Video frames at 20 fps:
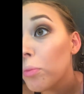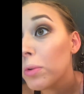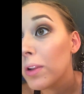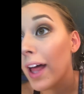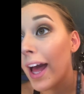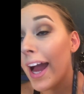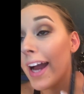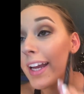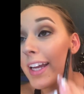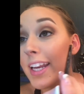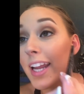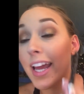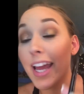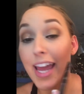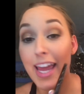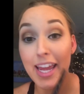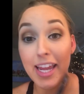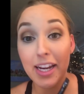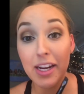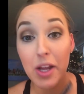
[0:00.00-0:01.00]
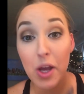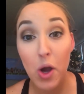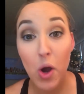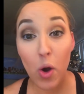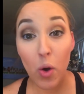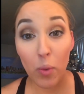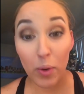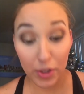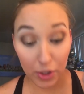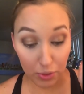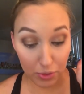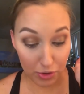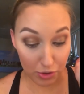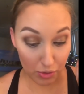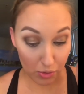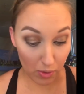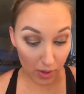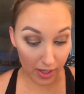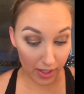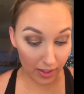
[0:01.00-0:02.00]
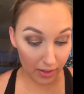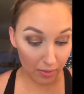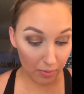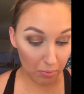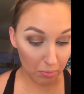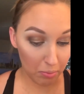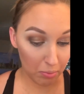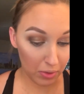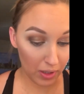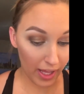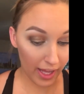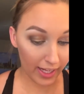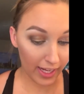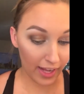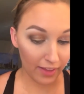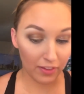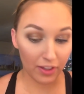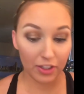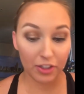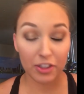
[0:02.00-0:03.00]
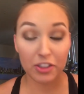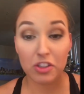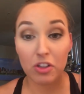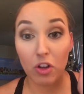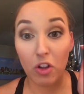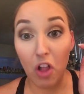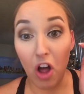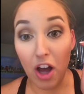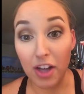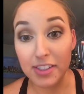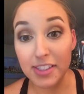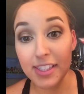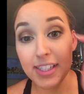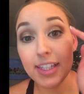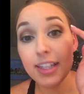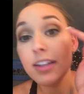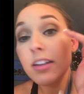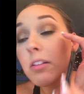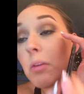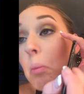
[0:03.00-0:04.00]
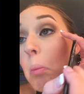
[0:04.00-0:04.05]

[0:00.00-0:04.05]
black, and I hate when you do a black eyeliner, it's glossy.